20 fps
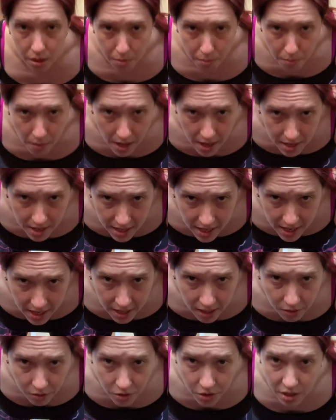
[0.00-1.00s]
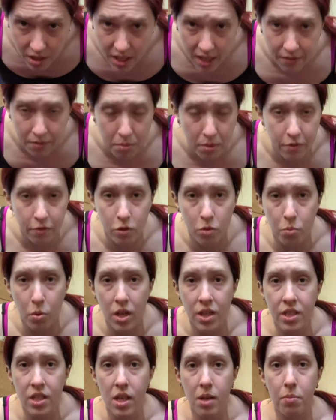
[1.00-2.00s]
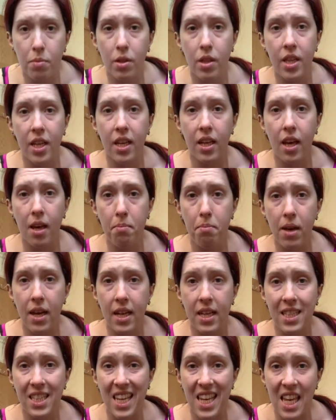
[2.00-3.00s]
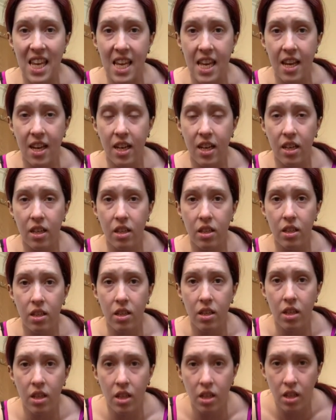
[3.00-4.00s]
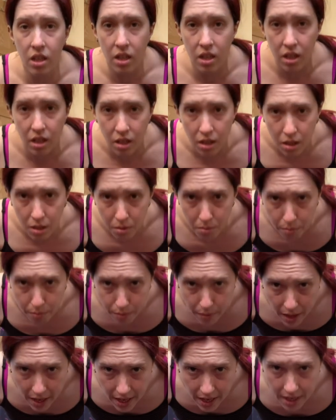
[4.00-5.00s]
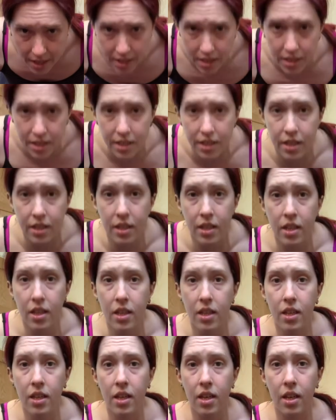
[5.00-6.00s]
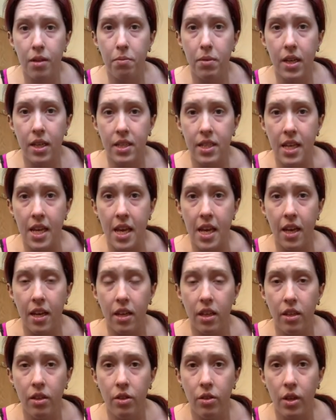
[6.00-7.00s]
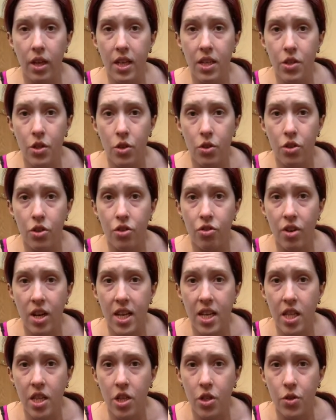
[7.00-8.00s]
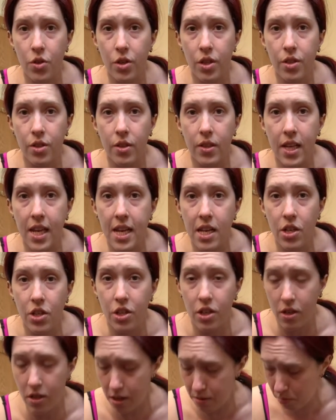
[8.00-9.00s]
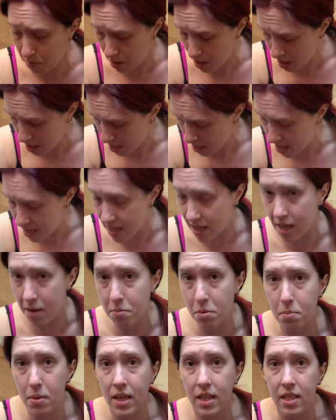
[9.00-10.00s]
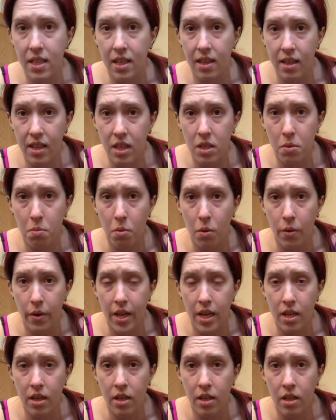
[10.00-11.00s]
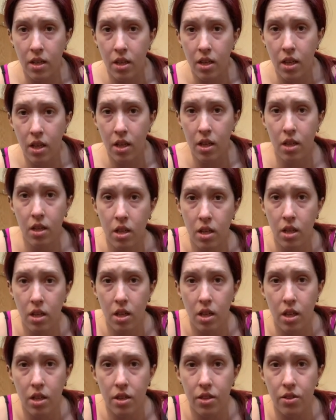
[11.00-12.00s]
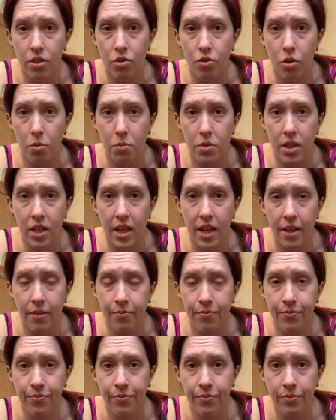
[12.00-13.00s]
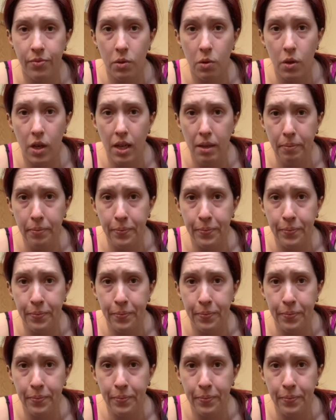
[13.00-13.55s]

Bend down, doesn't have to be a full press up, and then come back to here. Bend, come back to here. Okay, so you're just training the joint so that each time it comes back to this point and doesn't drop to there, okay?